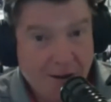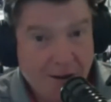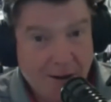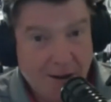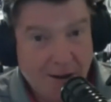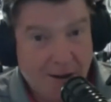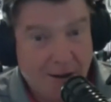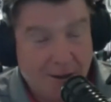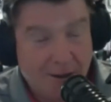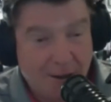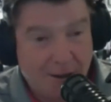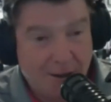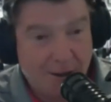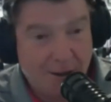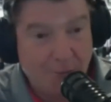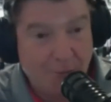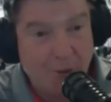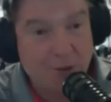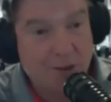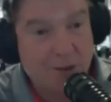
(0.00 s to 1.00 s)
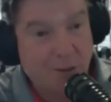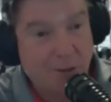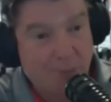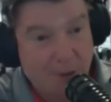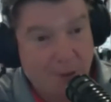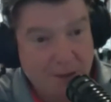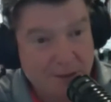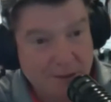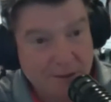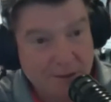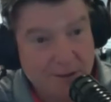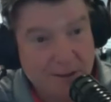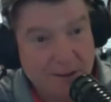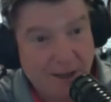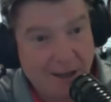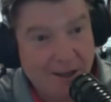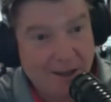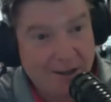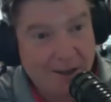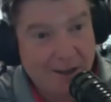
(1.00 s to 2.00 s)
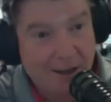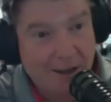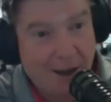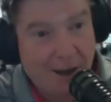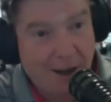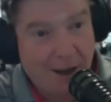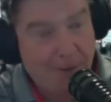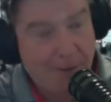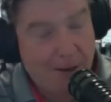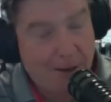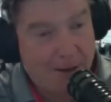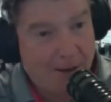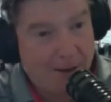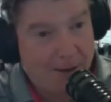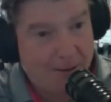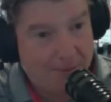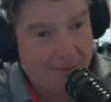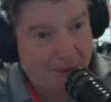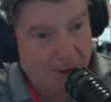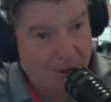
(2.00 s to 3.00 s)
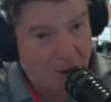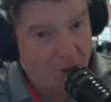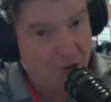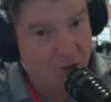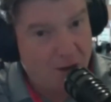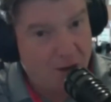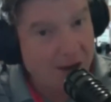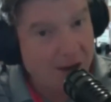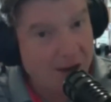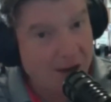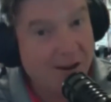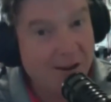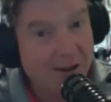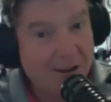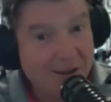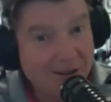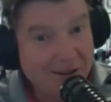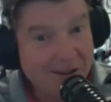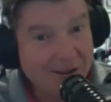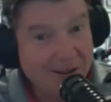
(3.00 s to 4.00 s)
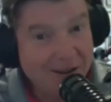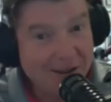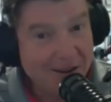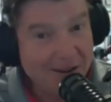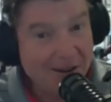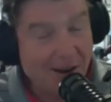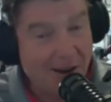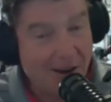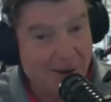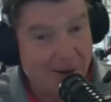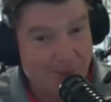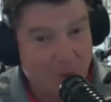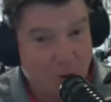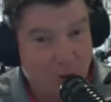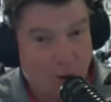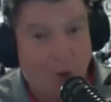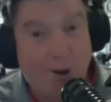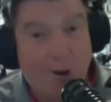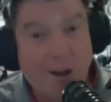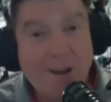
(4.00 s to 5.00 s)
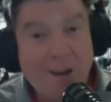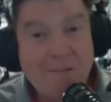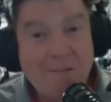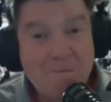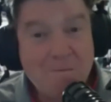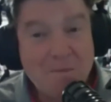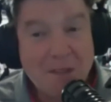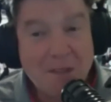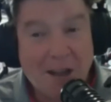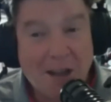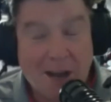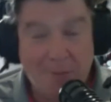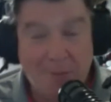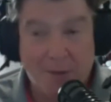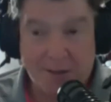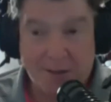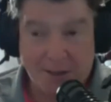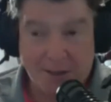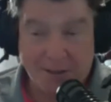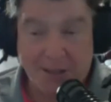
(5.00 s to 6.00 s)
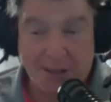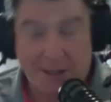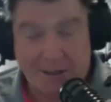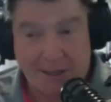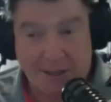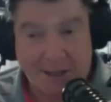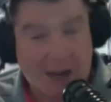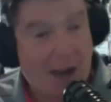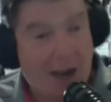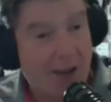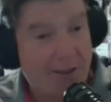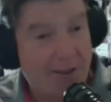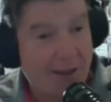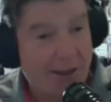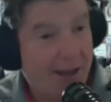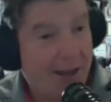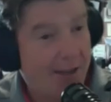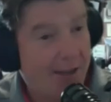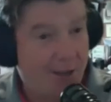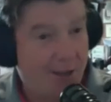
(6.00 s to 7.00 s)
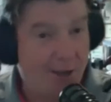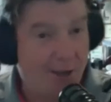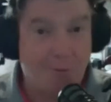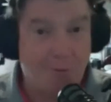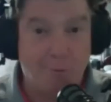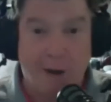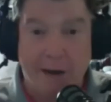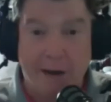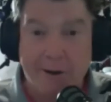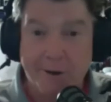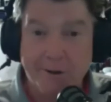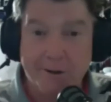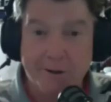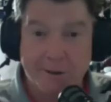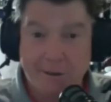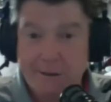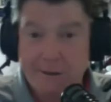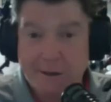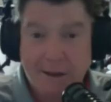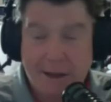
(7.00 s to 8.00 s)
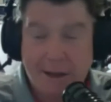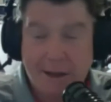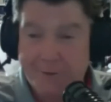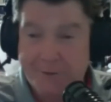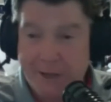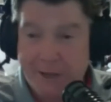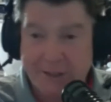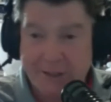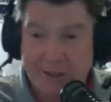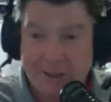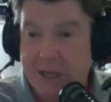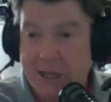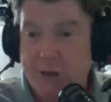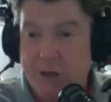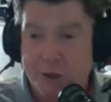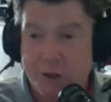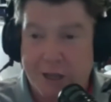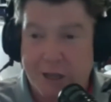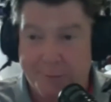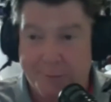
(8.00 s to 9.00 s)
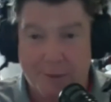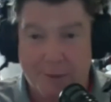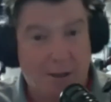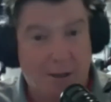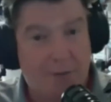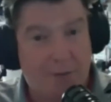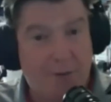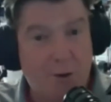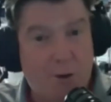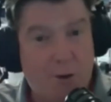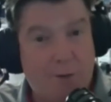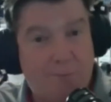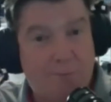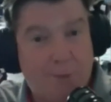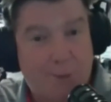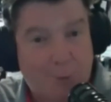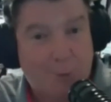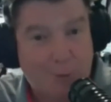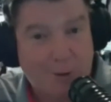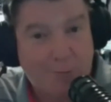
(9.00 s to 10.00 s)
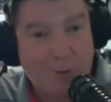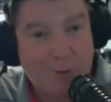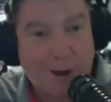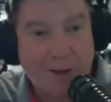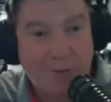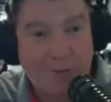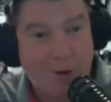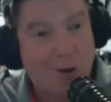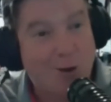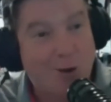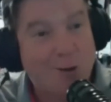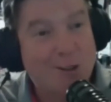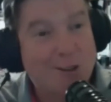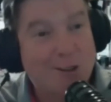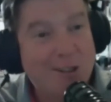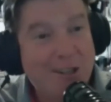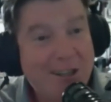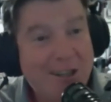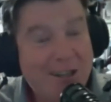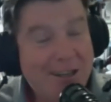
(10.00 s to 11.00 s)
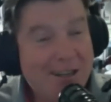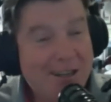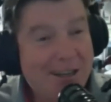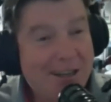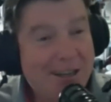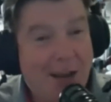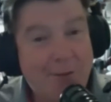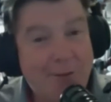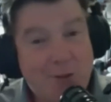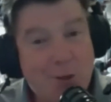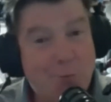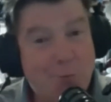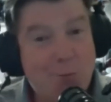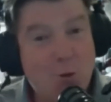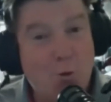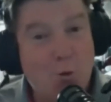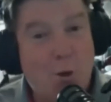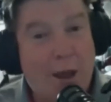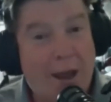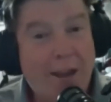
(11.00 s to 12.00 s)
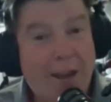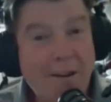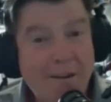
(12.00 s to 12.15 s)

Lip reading: in the music business. And I've had a unique kind of journey. I'm not the guy that had the hit record and have that single that I've been living off for 35 years. I've chipped away